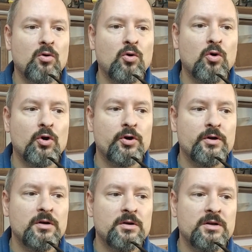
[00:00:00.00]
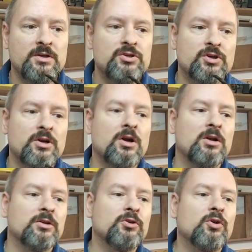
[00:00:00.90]
or in
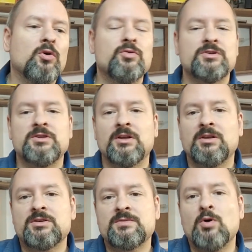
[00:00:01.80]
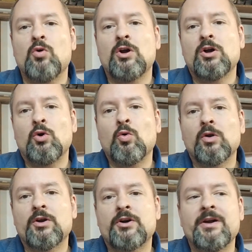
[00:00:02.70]
general those that smoke
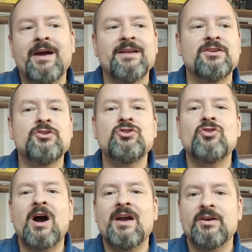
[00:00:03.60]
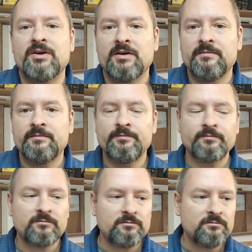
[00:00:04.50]
cooler and drier.
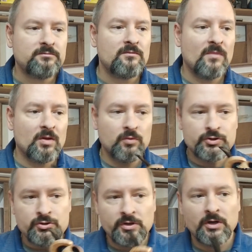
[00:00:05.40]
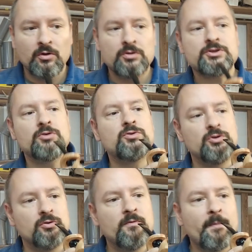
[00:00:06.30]
What you can also
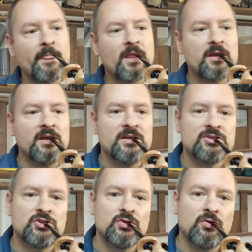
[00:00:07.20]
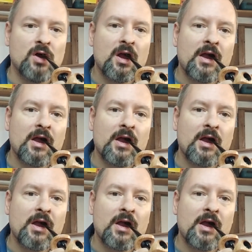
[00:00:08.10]
do is to